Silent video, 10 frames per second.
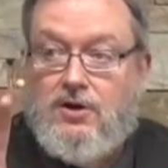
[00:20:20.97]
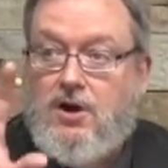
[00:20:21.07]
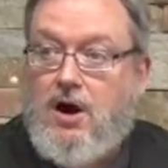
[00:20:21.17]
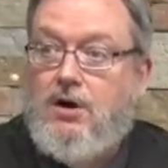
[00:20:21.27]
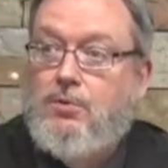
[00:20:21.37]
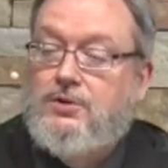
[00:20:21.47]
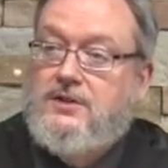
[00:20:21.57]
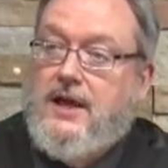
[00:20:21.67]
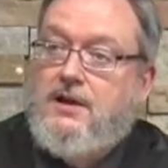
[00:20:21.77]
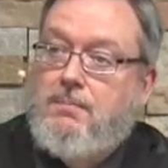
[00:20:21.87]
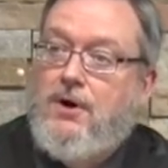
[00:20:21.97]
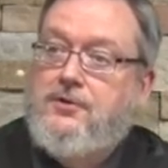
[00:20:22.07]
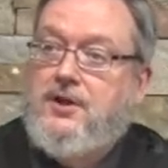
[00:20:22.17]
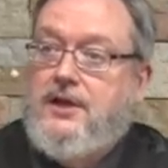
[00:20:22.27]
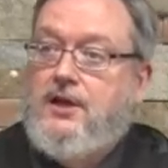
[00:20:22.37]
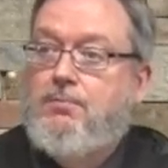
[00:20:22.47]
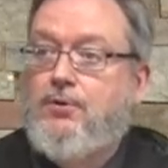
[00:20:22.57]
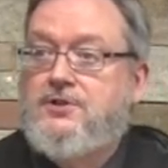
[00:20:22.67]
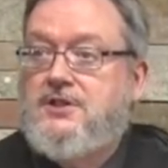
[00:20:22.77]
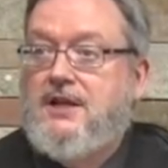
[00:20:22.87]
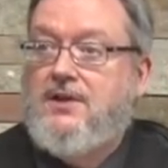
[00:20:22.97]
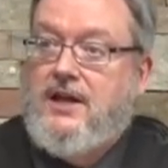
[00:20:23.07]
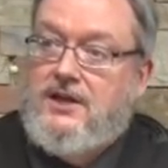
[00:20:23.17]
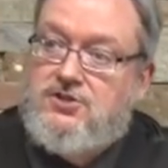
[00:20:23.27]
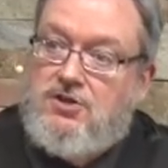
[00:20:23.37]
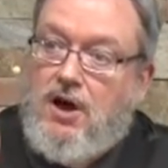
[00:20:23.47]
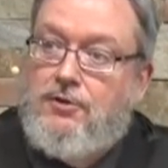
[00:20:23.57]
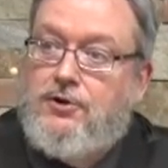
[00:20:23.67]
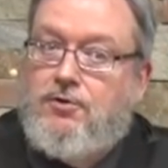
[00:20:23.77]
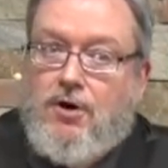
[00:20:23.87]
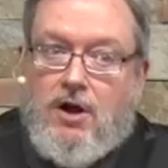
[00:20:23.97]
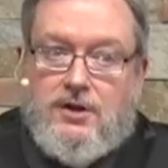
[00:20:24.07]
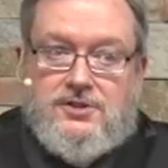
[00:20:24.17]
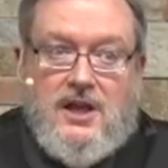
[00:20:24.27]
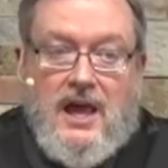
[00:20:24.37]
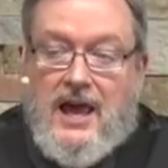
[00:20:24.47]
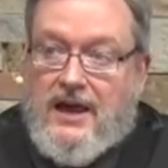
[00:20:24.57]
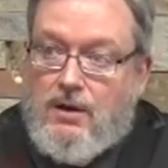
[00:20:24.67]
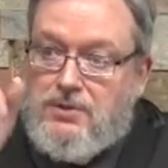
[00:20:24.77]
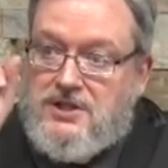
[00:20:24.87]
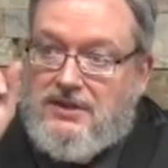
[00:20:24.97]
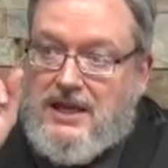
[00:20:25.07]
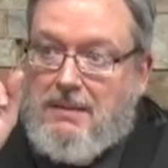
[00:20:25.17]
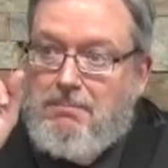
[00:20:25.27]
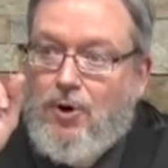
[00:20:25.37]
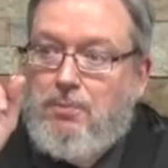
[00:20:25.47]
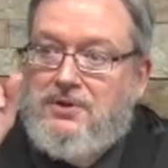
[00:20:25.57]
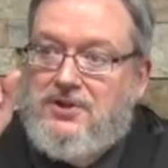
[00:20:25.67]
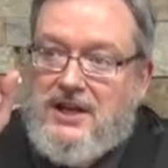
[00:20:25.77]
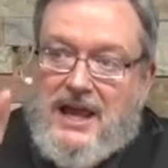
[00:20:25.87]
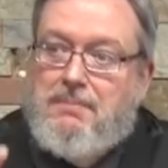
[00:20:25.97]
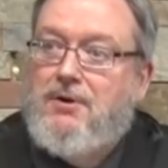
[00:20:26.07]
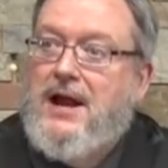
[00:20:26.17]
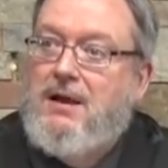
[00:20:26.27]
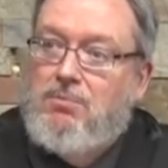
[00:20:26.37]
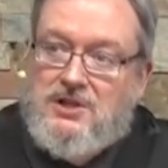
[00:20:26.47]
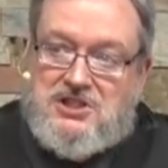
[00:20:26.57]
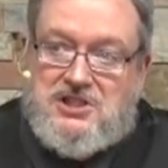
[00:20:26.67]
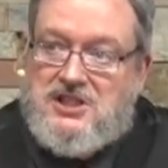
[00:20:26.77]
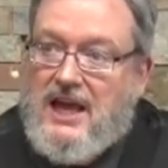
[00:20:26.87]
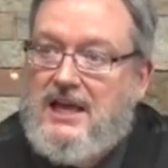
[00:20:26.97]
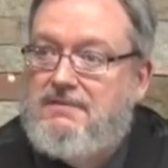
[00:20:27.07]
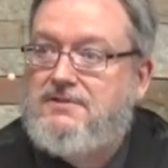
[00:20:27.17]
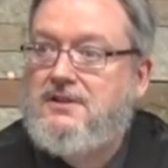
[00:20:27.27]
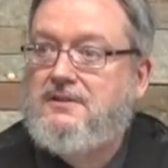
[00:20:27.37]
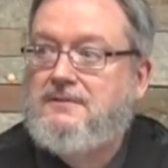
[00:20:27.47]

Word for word: Carl will take apart the Hebrew and say that he saw the cross. And it was at that moment that Abraham was saved.